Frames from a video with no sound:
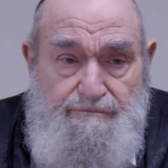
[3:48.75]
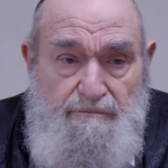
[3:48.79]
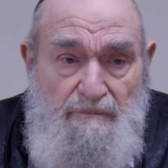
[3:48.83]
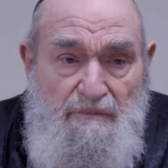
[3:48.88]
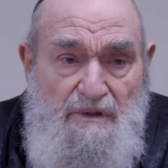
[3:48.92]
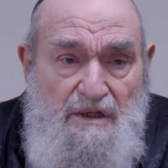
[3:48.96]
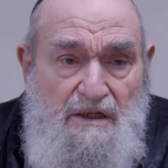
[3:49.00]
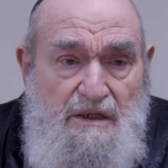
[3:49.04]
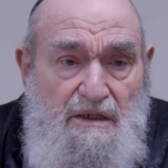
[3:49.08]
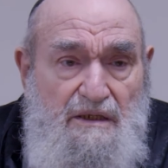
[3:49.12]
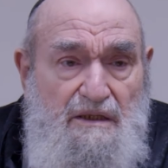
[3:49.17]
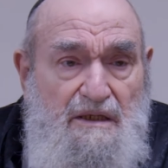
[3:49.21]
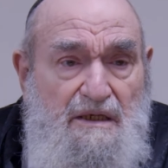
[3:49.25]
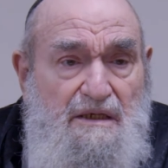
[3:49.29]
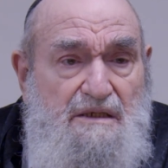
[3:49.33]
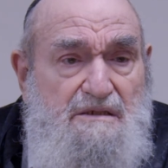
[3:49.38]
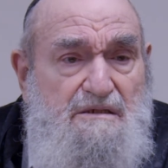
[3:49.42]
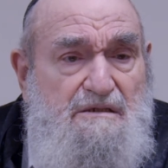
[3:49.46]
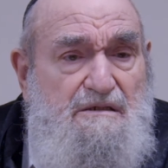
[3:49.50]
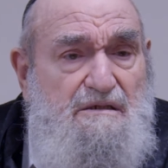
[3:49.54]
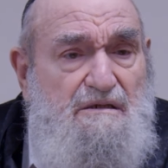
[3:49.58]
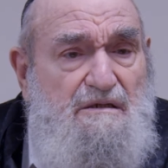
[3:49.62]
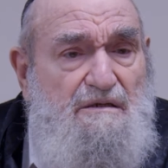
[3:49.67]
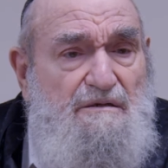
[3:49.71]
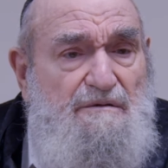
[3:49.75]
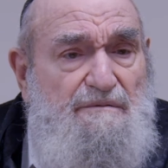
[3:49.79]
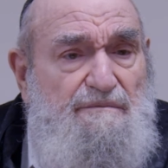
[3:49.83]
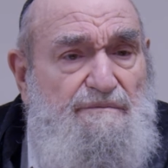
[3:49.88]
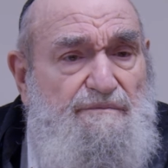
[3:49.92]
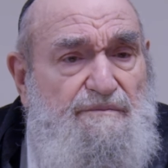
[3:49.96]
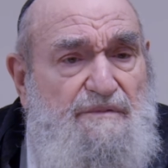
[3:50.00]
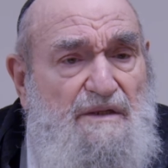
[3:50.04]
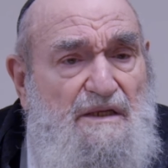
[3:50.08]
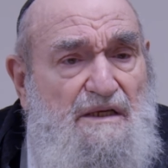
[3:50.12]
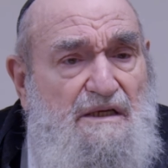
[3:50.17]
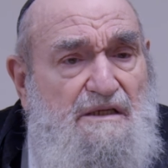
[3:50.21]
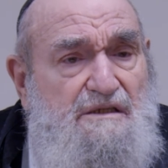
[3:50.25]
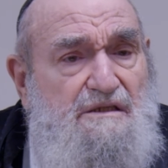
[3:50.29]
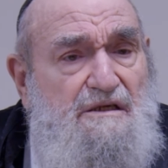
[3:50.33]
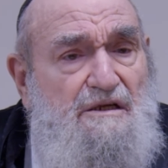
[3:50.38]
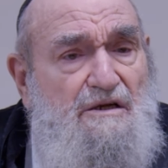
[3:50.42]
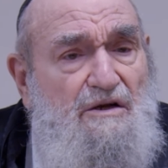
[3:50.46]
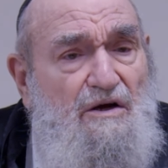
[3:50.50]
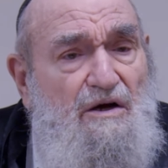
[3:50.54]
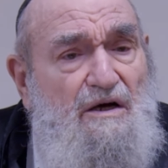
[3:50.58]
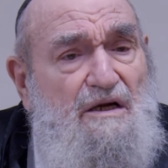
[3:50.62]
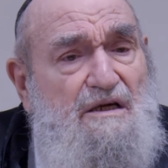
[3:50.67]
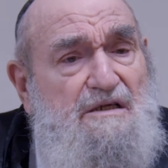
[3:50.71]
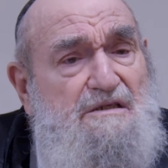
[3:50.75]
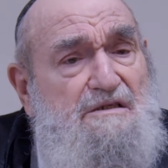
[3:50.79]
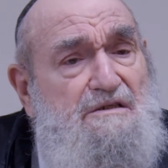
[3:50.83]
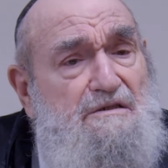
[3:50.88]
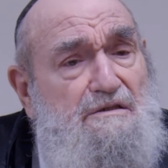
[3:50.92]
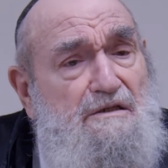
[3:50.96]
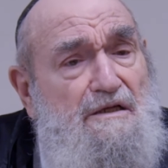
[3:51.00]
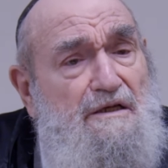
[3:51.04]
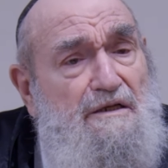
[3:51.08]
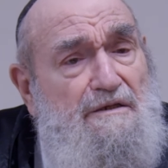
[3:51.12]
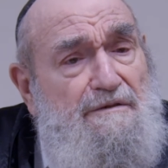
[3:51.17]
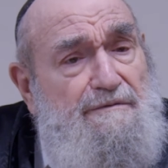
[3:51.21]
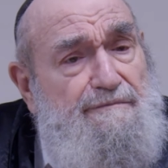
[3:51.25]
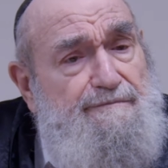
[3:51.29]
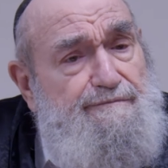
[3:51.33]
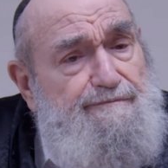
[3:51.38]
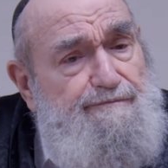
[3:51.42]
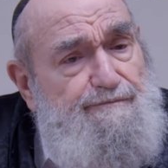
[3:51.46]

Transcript: at least it's an honest din.